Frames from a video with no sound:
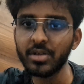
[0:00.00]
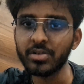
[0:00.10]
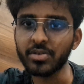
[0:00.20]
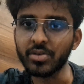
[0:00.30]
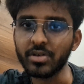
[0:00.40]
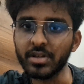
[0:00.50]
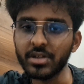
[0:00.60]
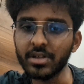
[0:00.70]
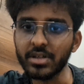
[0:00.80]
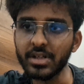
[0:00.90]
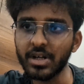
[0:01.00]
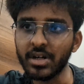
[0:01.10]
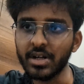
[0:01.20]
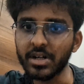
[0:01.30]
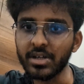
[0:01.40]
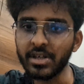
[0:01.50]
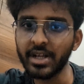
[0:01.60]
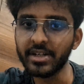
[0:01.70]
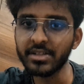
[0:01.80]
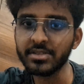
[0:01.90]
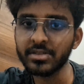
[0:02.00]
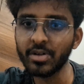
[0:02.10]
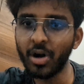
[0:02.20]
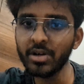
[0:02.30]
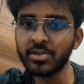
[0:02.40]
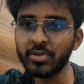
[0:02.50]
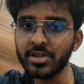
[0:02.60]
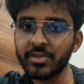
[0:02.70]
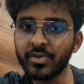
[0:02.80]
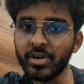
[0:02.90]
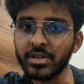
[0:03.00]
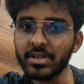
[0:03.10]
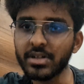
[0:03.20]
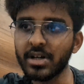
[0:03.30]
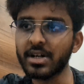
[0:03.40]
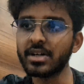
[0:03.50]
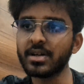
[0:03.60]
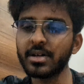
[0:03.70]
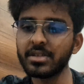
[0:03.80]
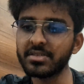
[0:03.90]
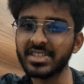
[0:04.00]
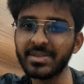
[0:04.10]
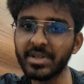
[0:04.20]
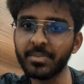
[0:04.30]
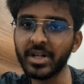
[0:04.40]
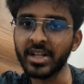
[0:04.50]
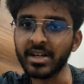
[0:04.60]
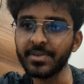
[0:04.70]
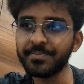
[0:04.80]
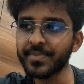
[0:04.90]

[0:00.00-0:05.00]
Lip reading: So it is not suited for streaming media